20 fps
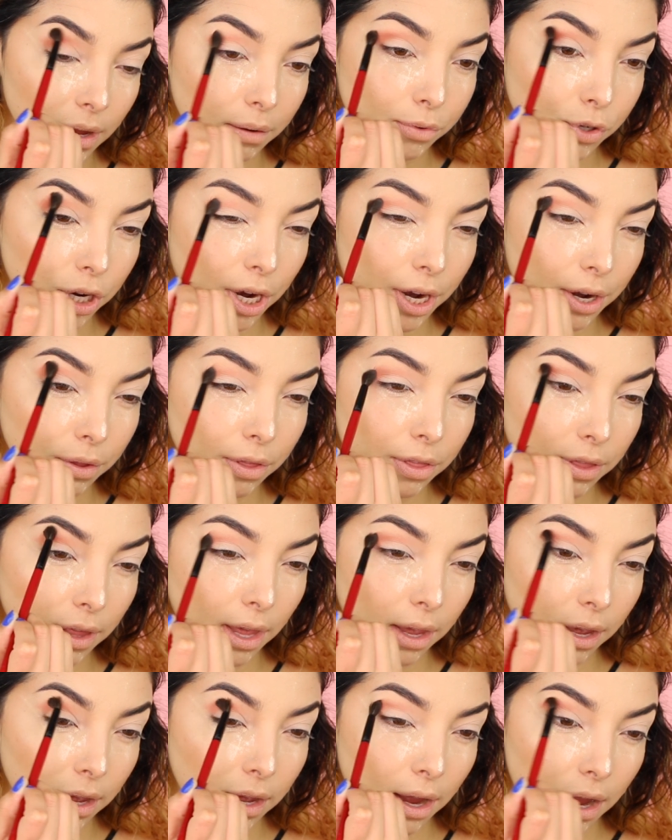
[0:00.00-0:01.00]
Try to
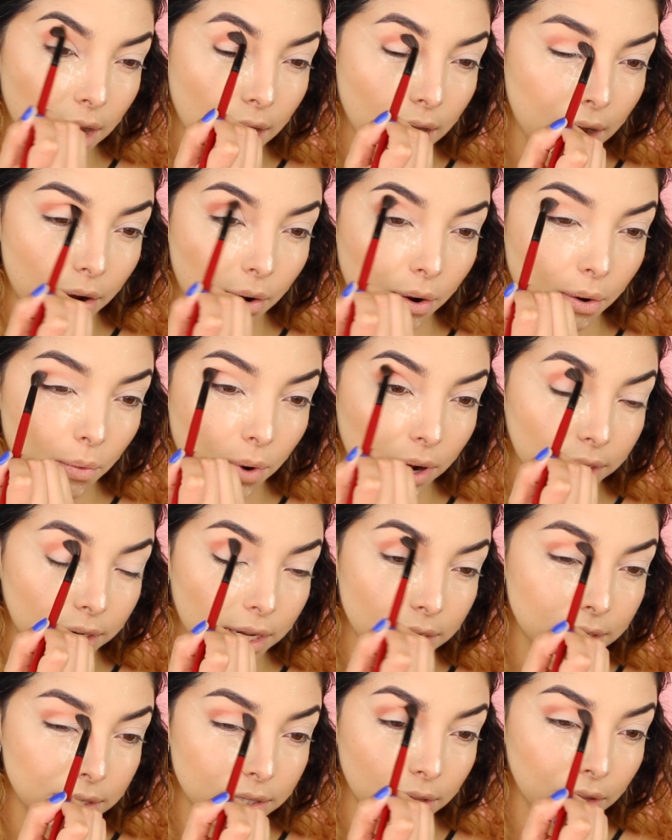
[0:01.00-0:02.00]
think how I want
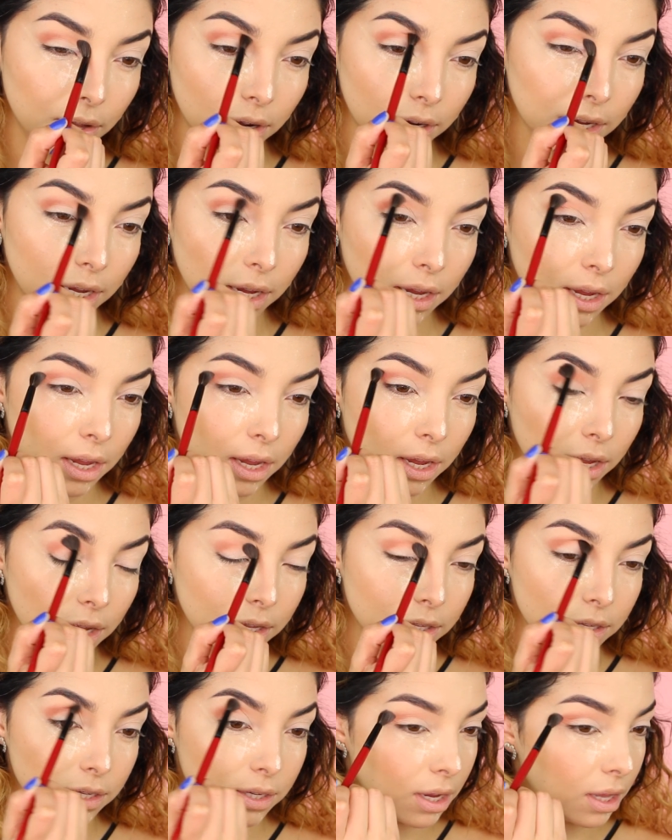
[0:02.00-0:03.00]
this look
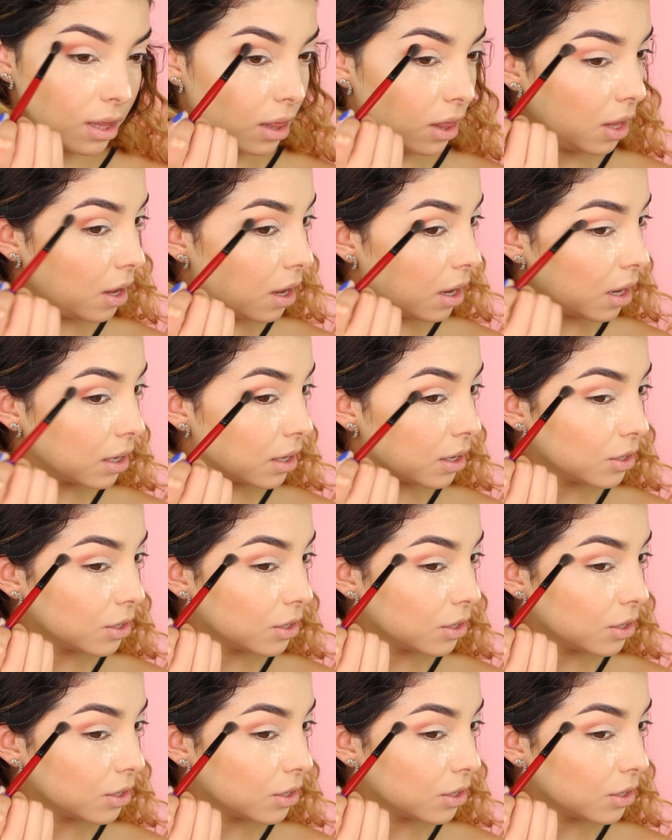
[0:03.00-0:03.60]
to look.